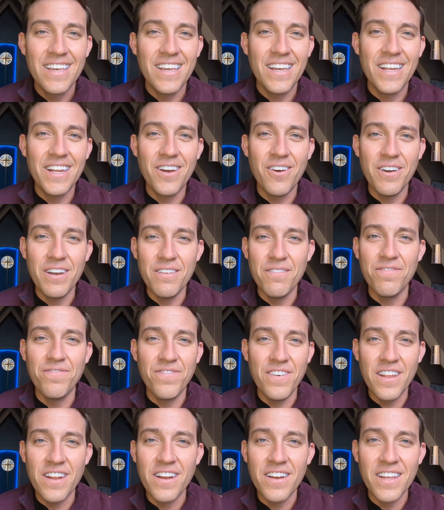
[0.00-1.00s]
you know,
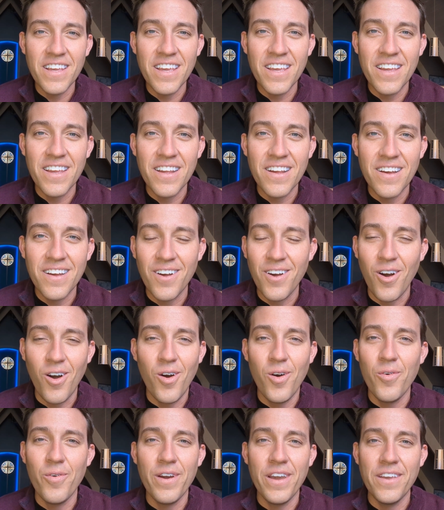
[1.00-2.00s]
infinity
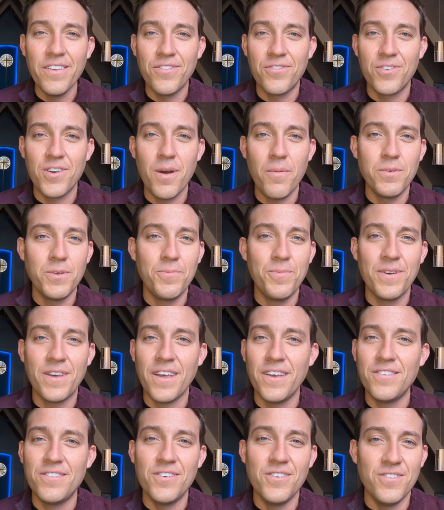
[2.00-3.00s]
always trumps
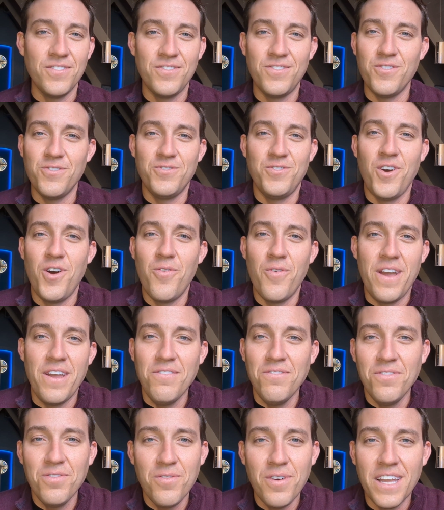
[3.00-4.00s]
because there's, there's no
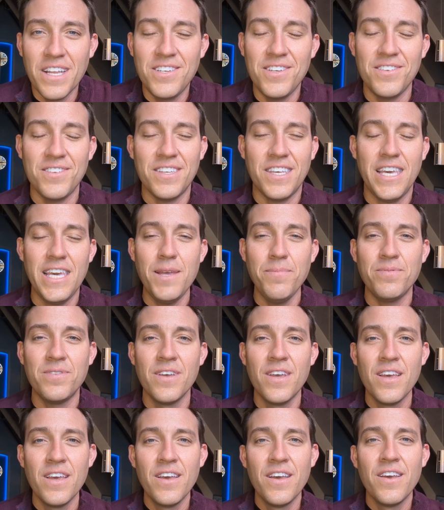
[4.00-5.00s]
end to it. It just
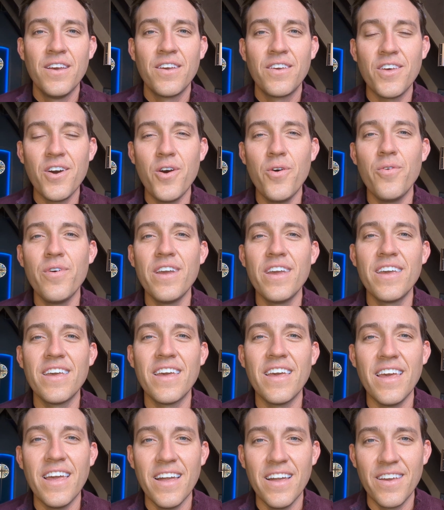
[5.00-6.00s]
keeps
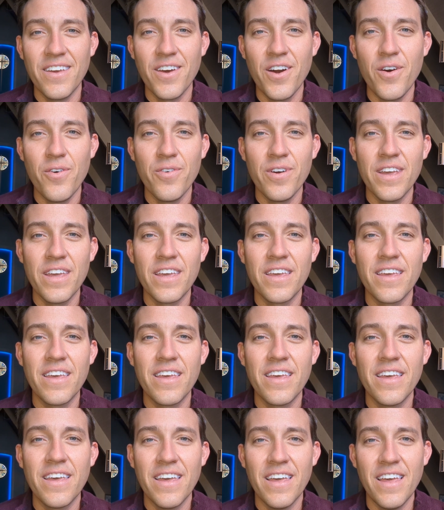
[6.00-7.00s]
going and going
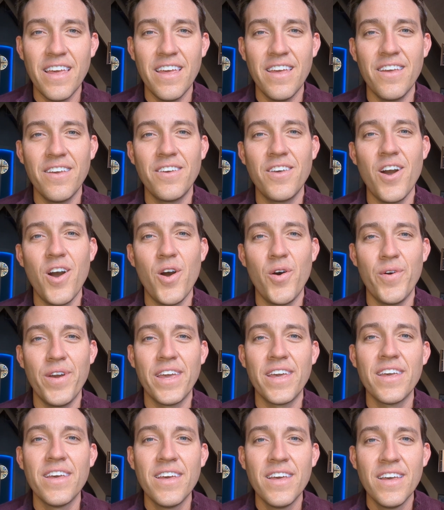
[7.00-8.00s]
and
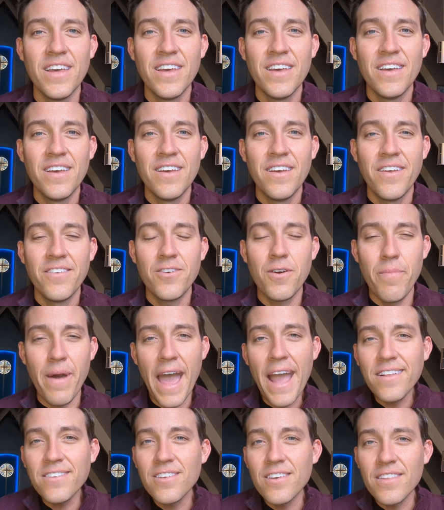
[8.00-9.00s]
going. So
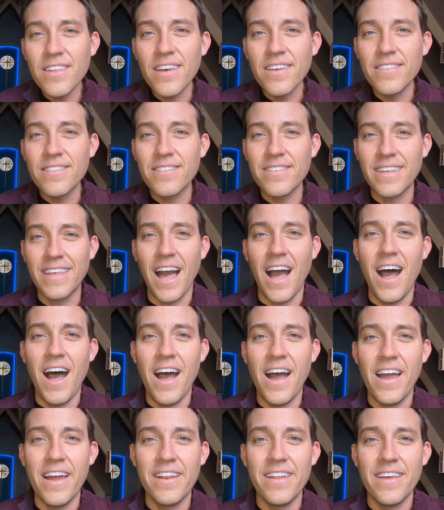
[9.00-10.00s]
back to this
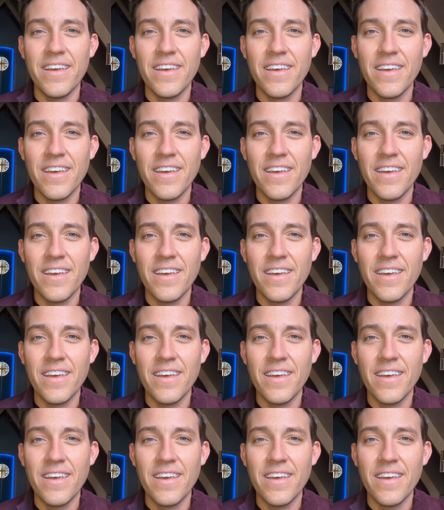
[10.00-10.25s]
God